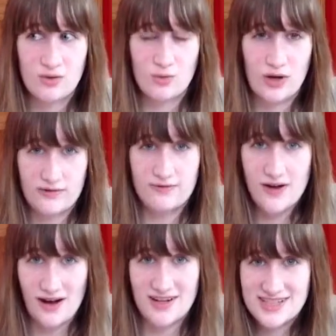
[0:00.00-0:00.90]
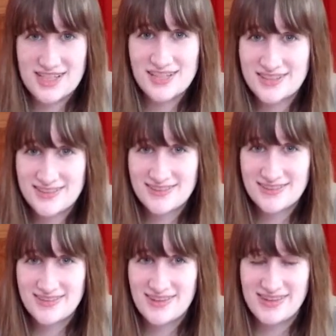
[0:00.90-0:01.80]
we're fucked.
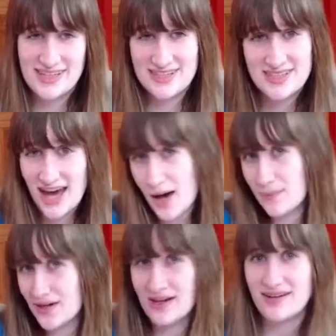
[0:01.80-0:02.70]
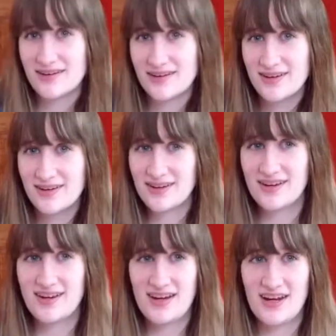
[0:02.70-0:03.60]
This is happening.
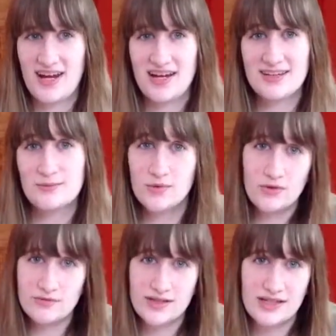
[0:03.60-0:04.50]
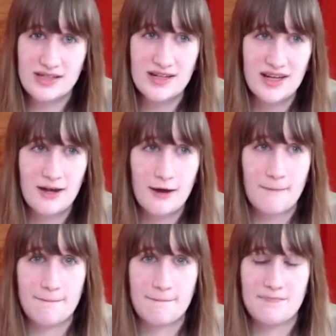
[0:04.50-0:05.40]
In the movie,
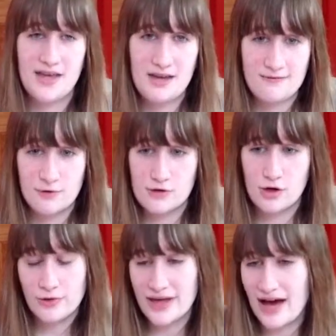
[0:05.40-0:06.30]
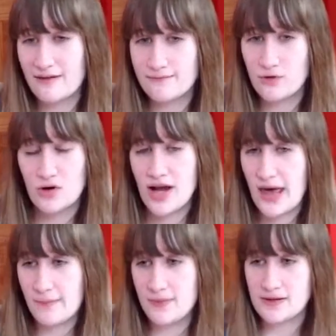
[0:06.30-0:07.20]
they forego that for an
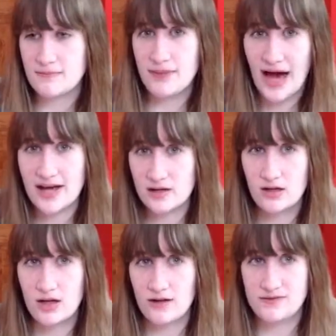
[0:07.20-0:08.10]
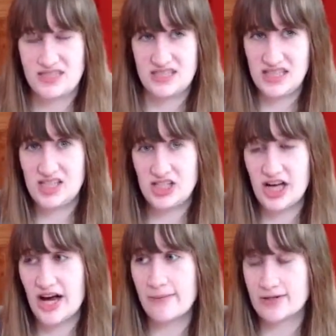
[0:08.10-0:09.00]
epic battle of
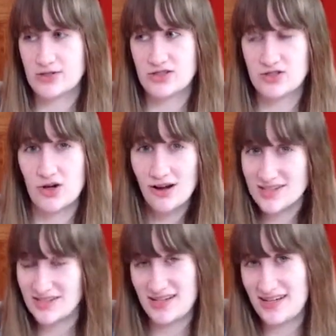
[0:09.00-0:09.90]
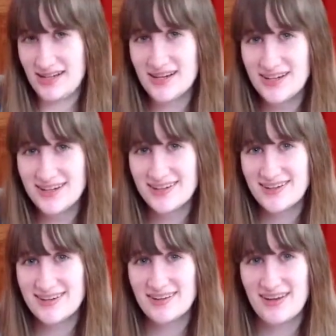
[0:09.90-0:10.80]
CGI monstrosity
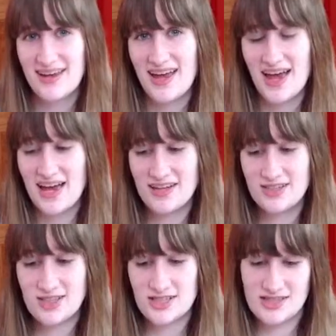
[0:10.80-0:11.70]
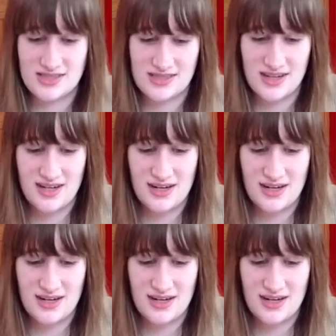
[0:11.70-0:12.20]
and just